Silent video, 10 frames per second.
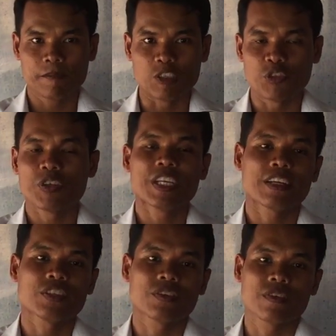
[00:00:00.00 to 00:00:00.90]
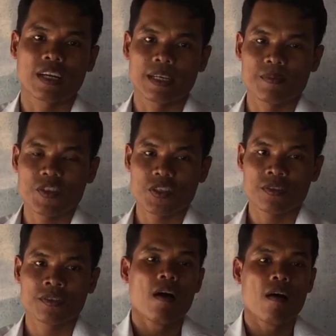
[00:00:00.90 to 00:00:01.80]
the three
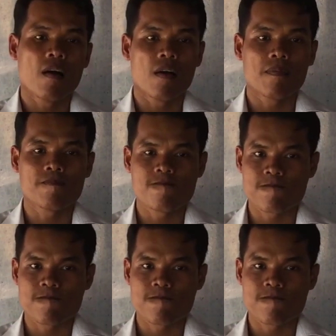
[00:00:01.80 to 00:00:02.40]
diagrams of